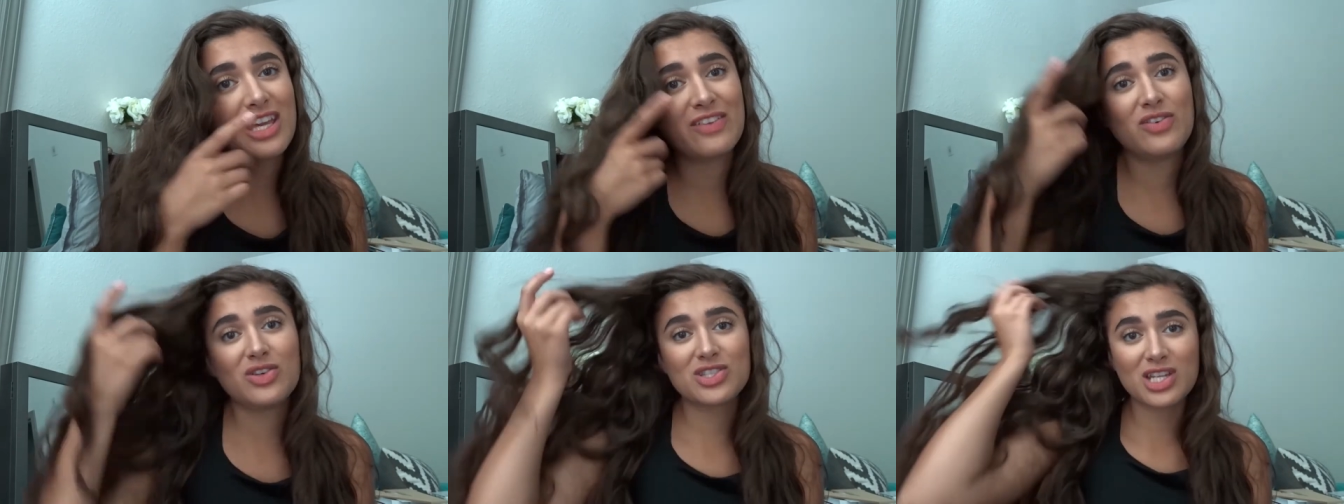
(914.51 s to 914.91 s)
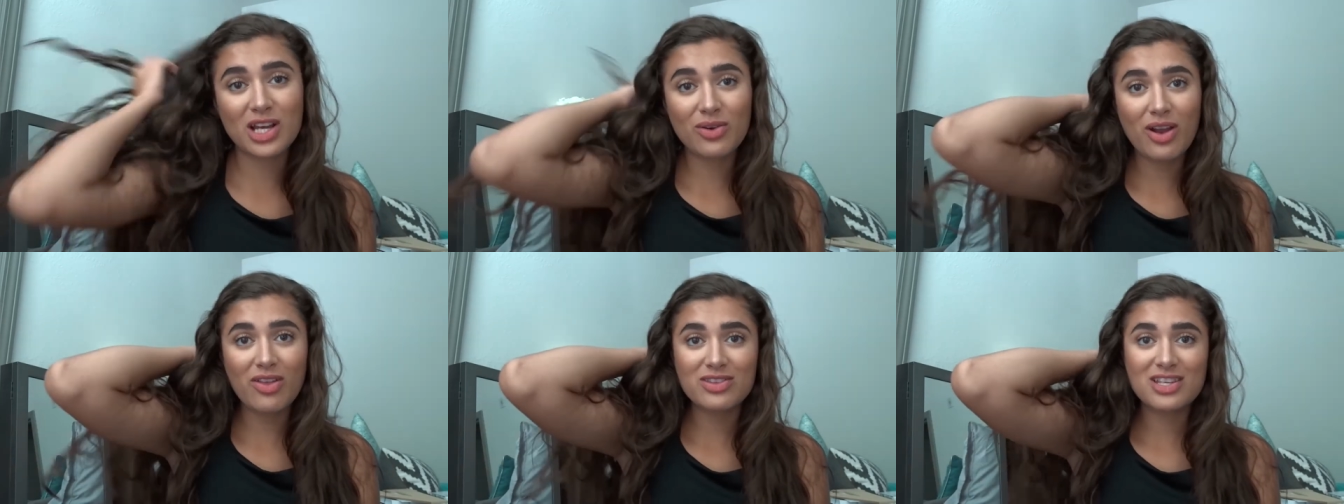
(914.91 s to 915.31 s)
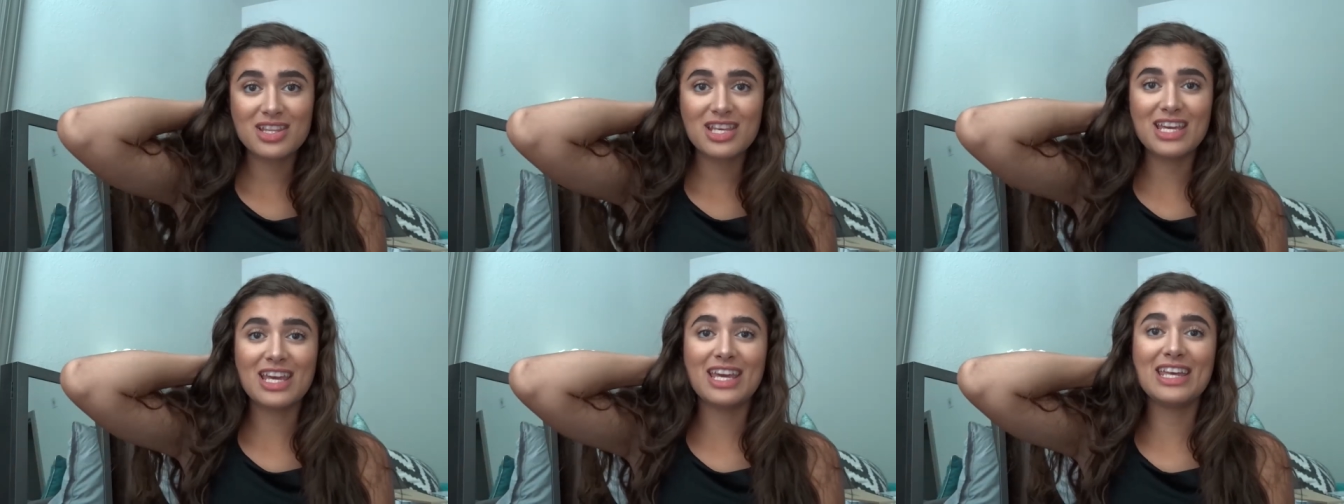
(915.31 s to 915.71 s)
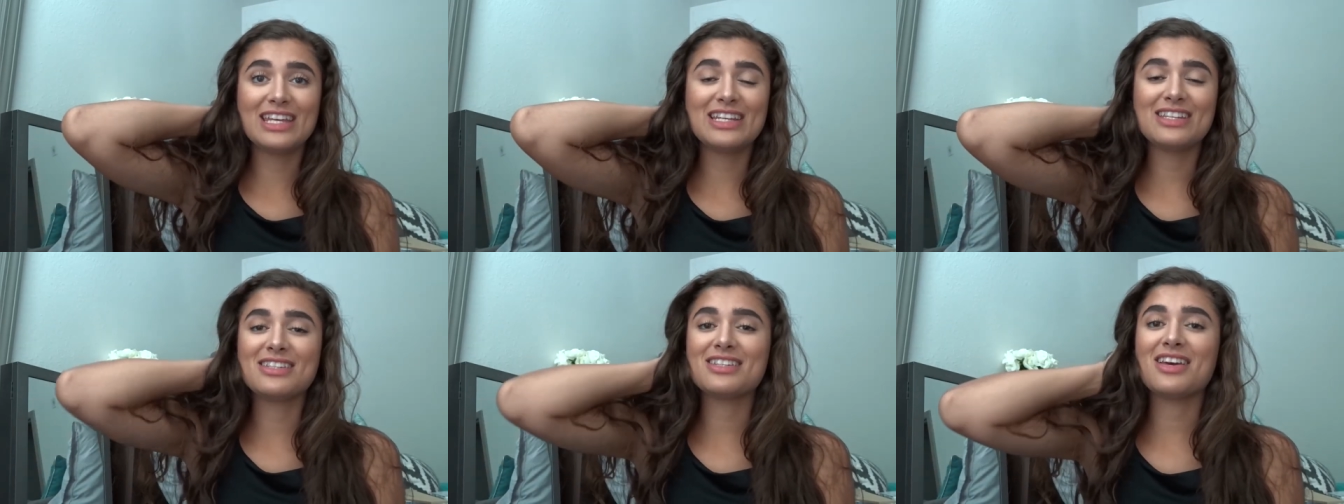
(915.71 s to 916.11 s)
If you stuck around to the
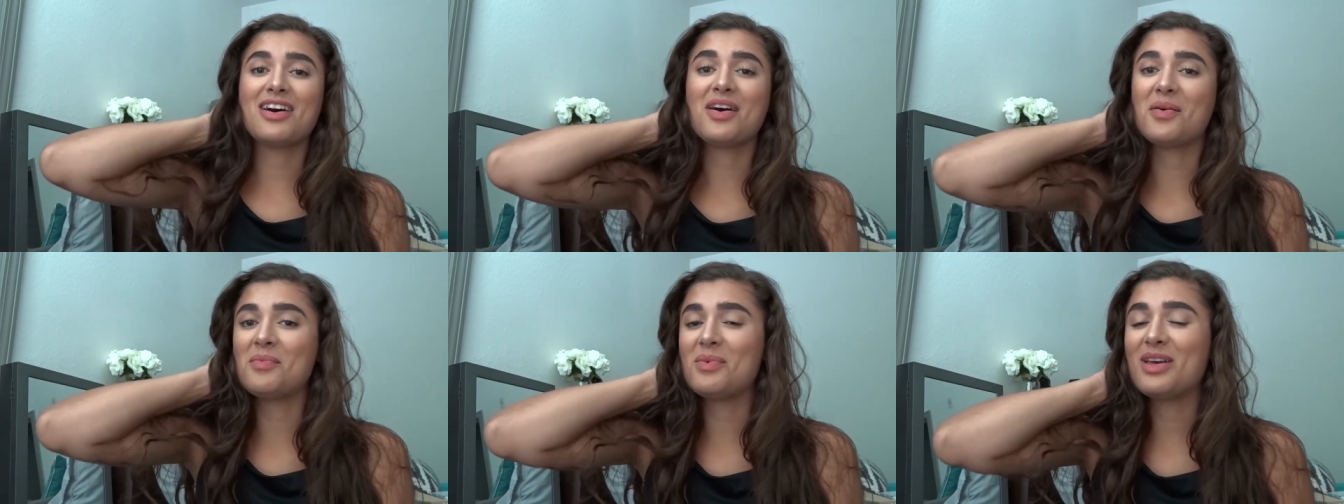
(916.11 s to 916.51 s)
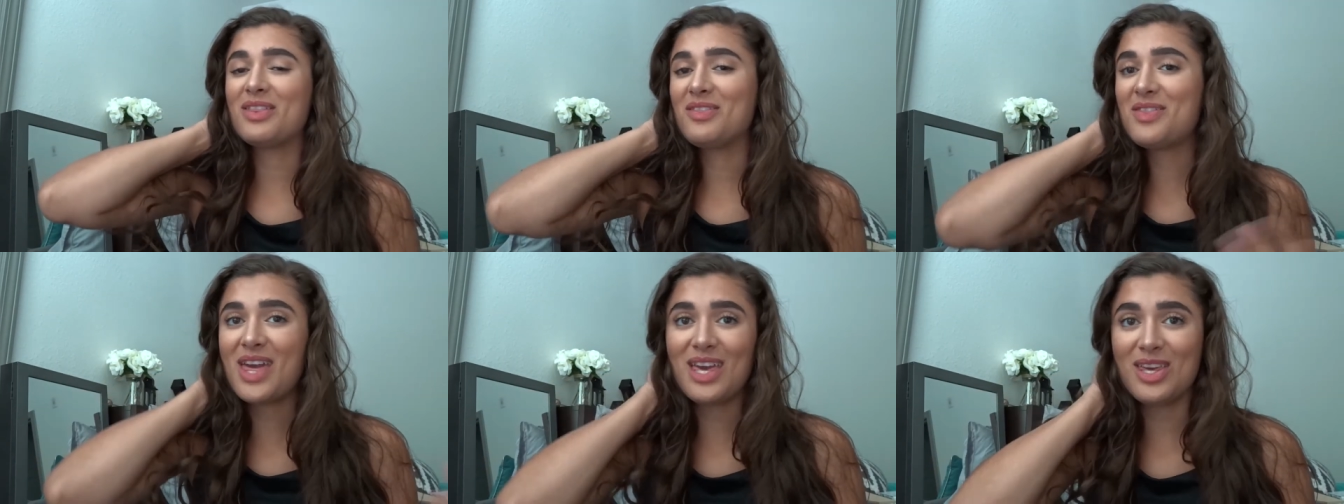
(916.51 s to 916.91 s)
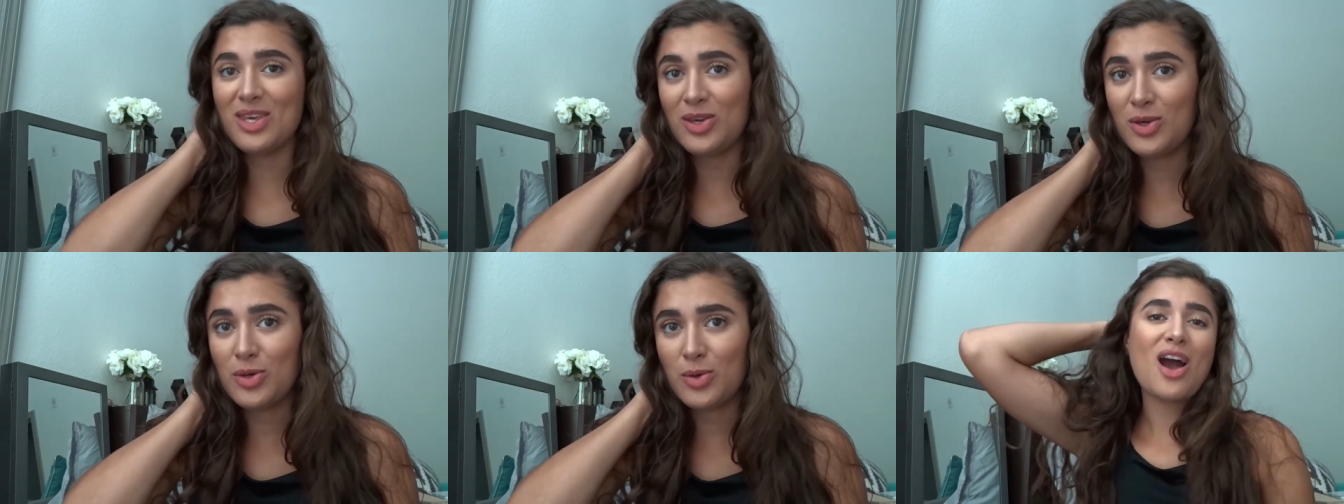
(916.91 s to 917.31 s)
end, um, thank you.